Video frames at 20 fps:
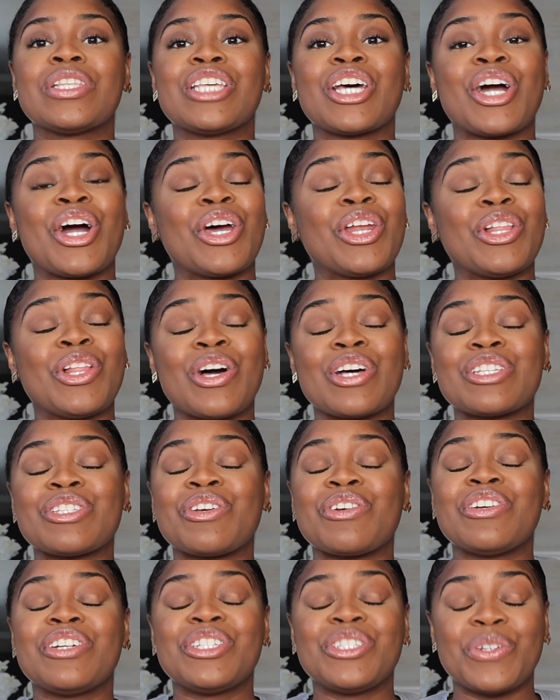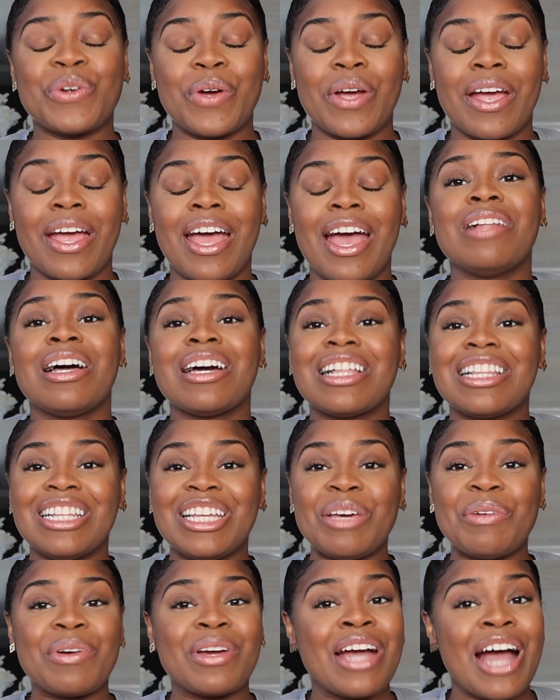to cut a long story short,
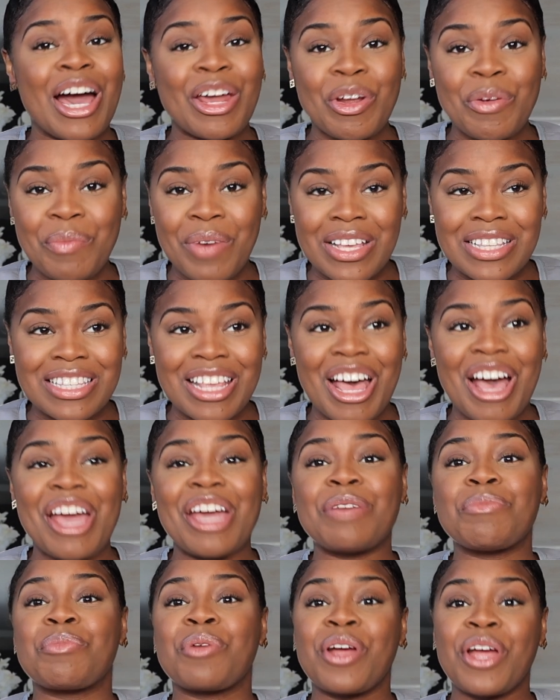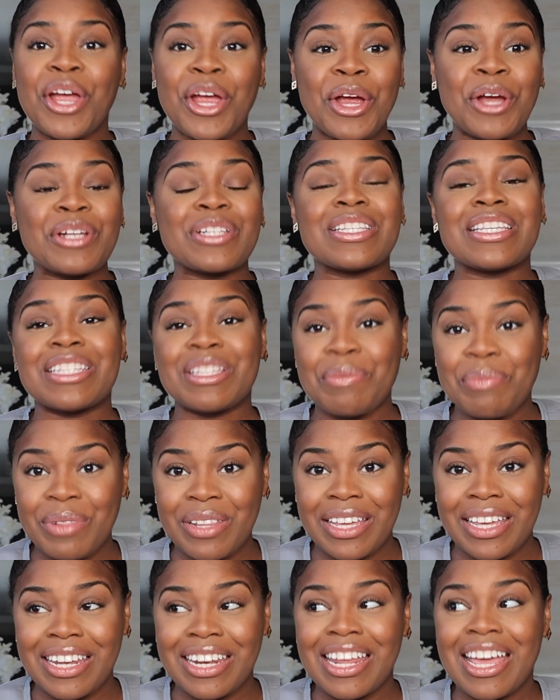luckily with God on my side, prayer,
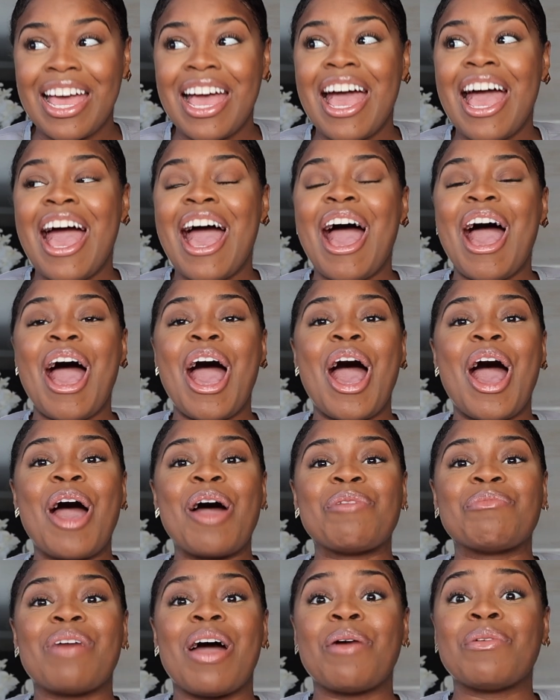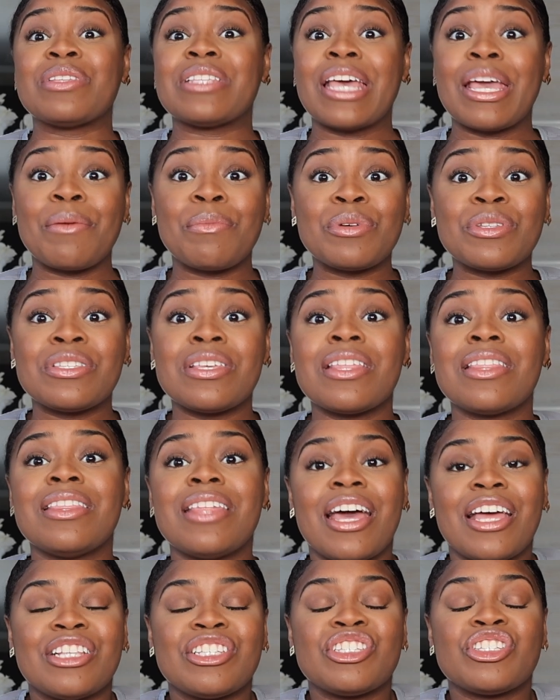discipline, I was able to
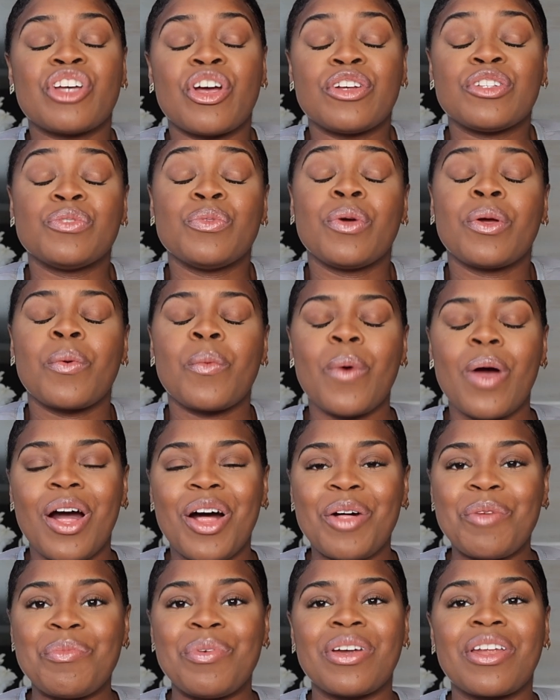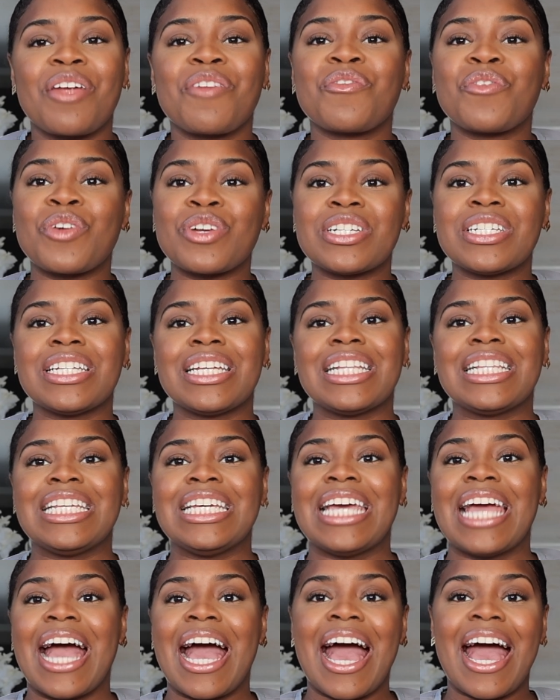then start doing well. But
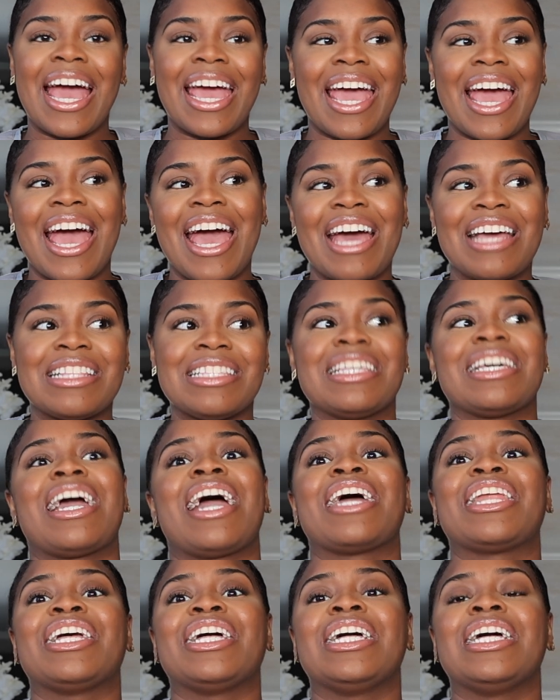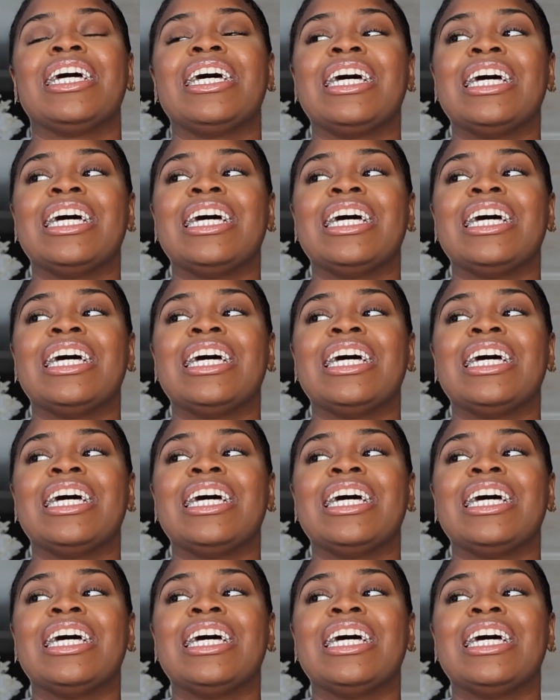unfortunately, I had to kind of